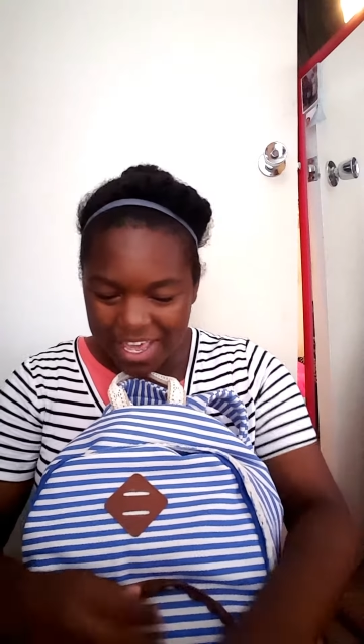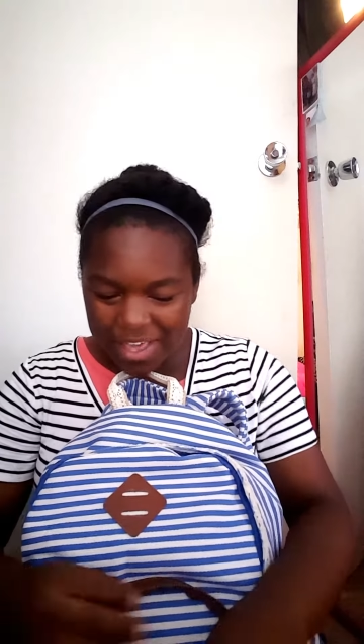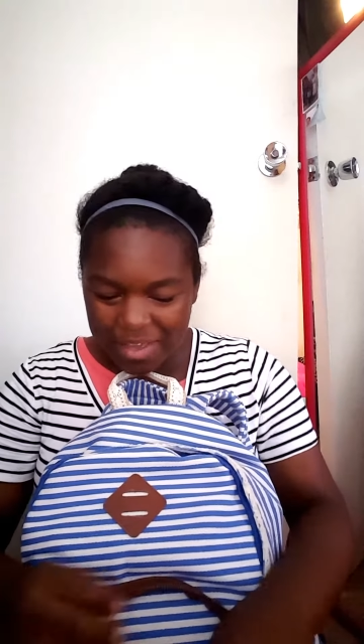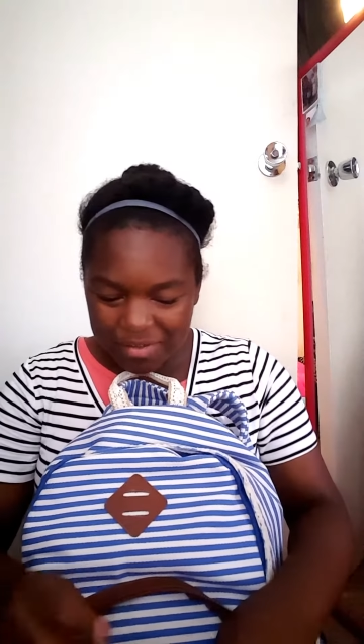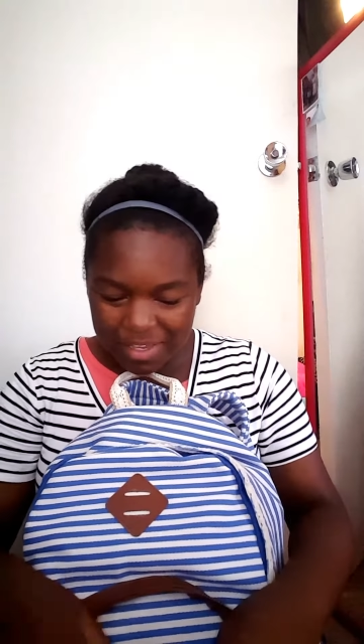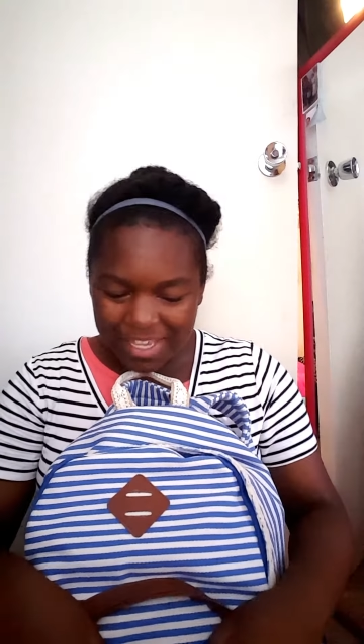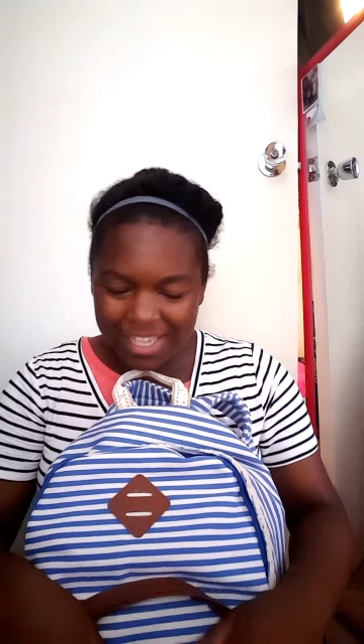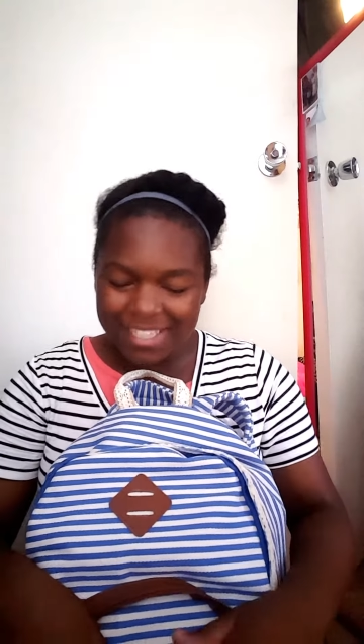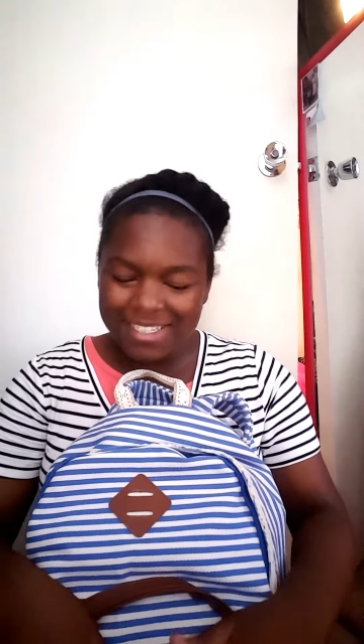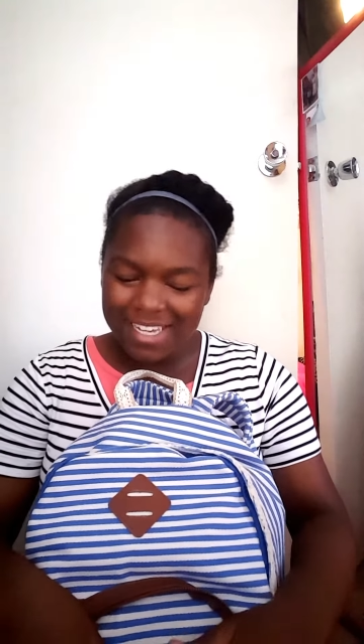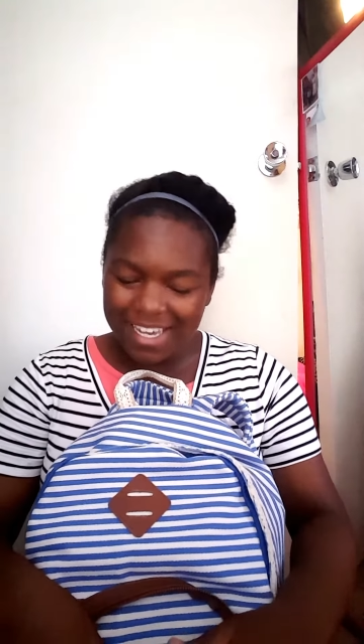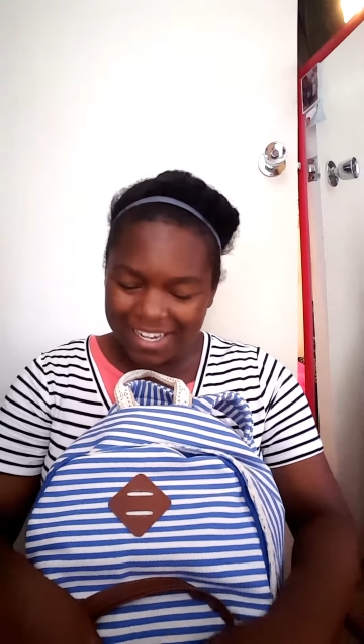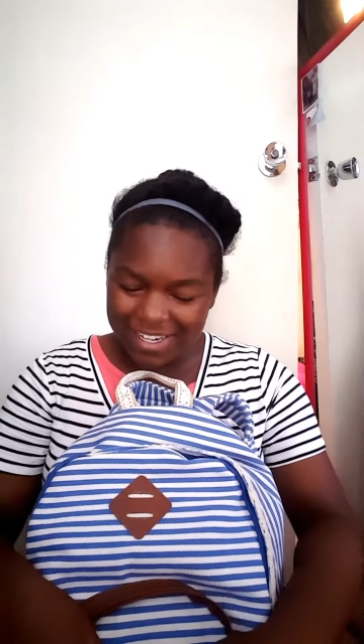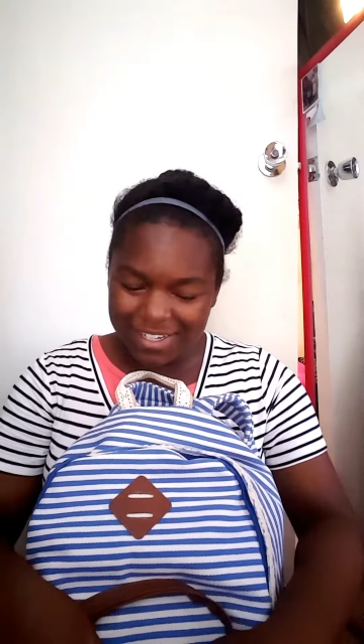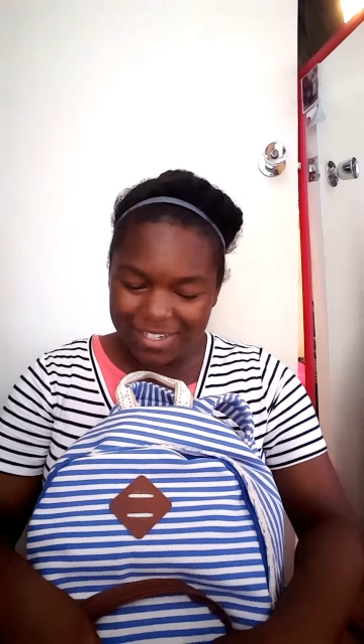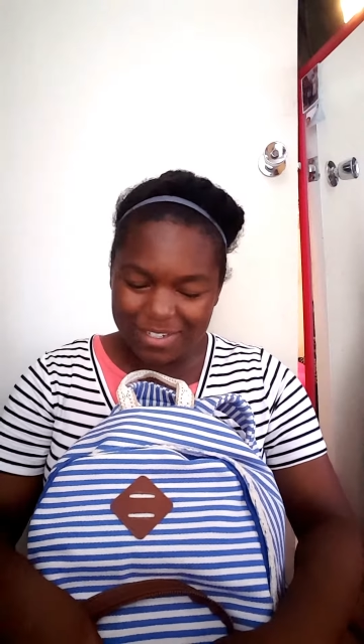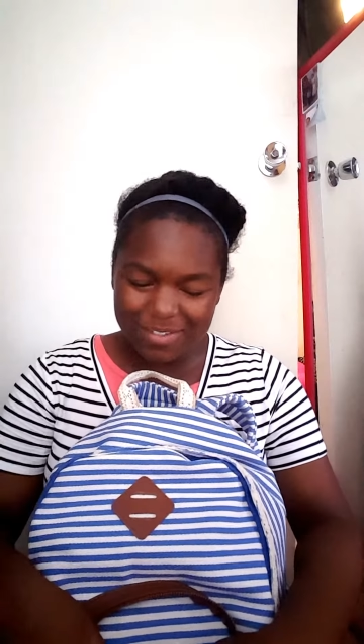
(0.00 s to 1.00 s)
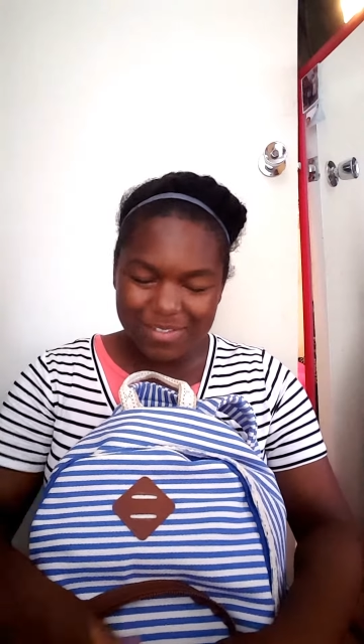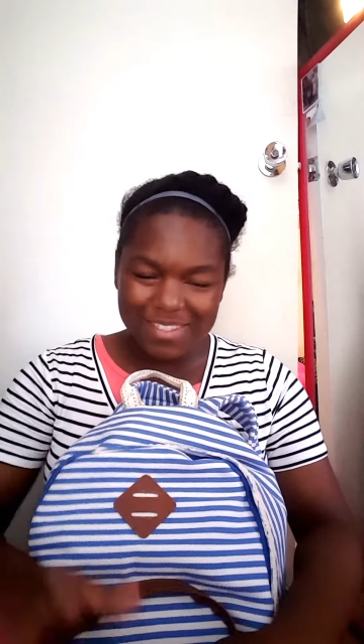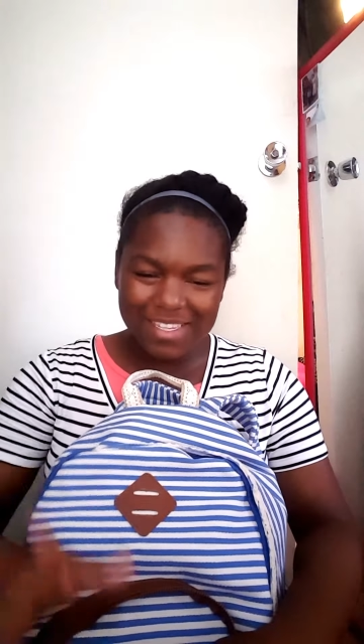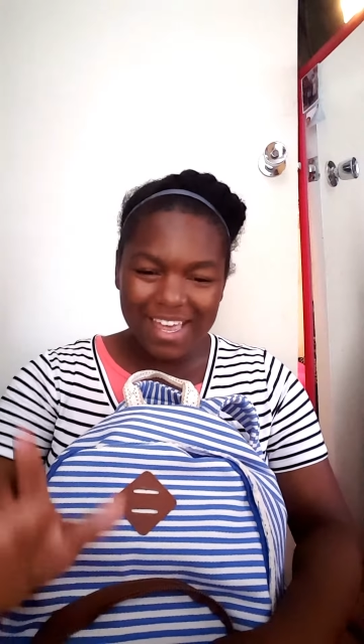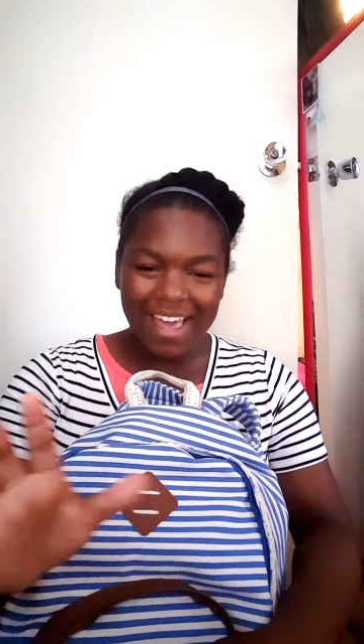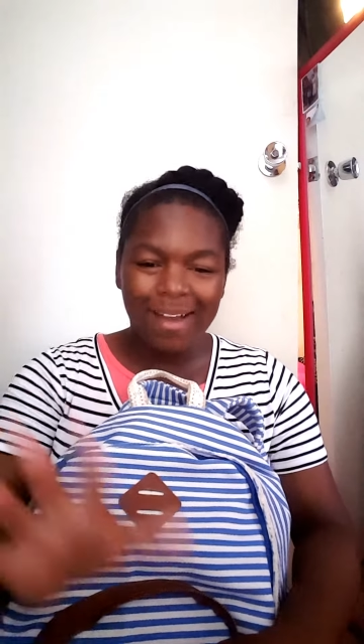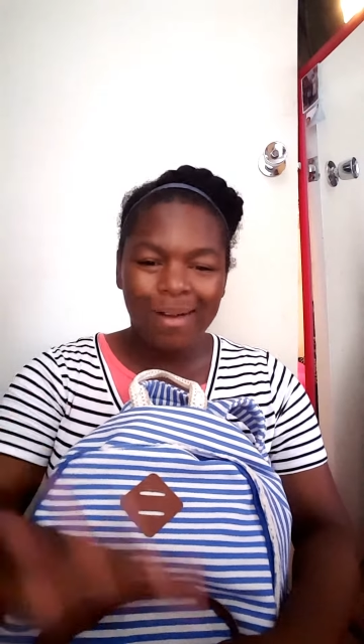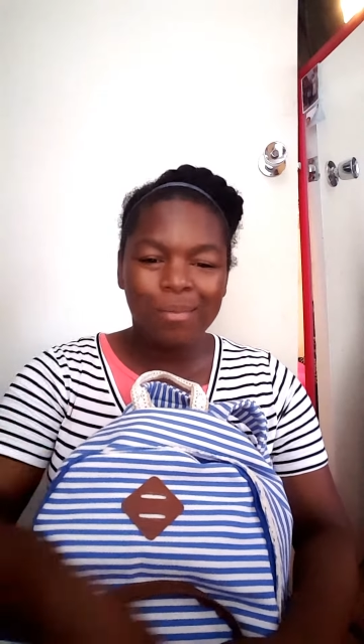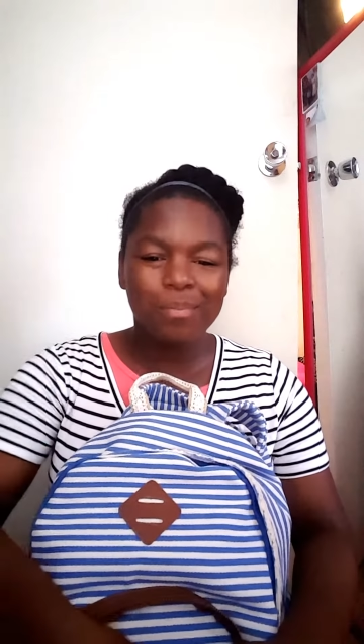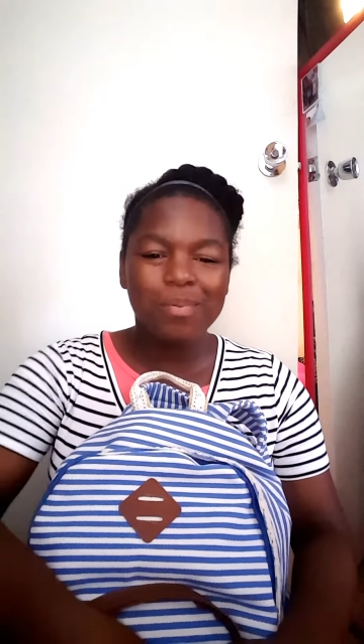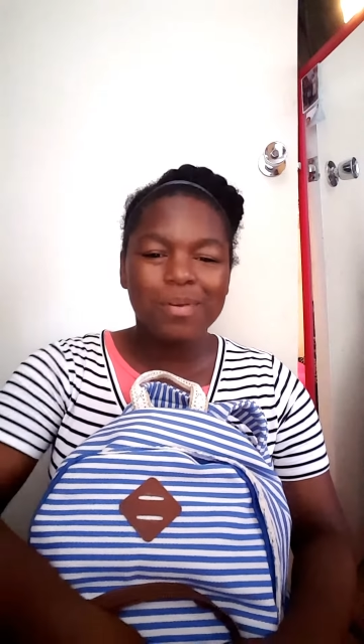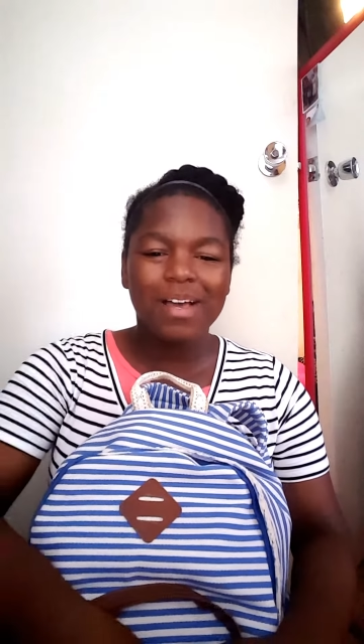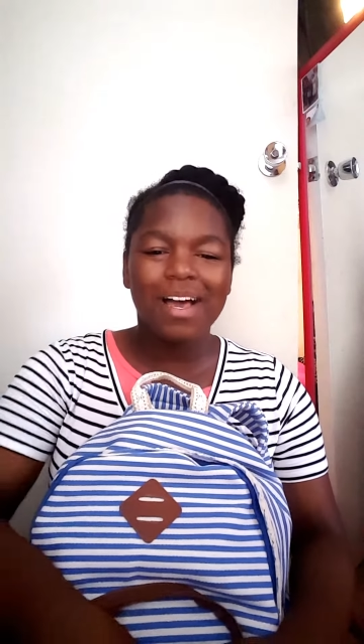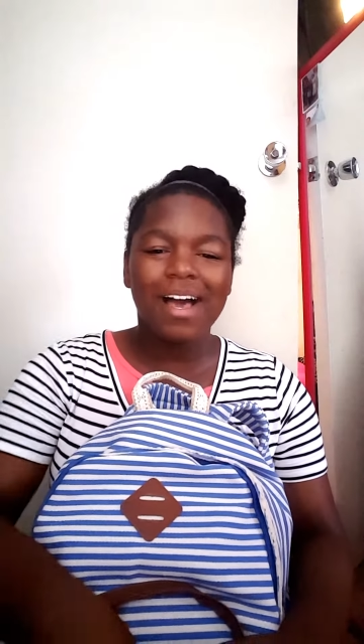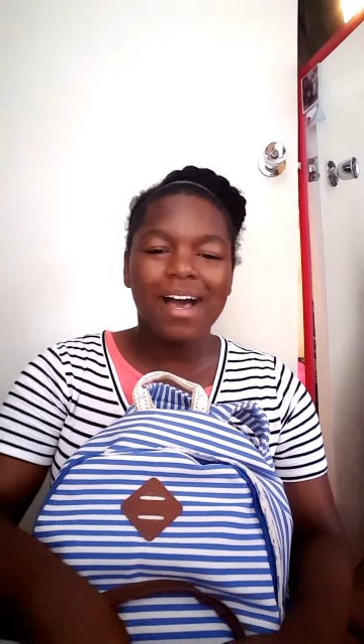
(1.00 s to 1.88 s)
because I could use the help.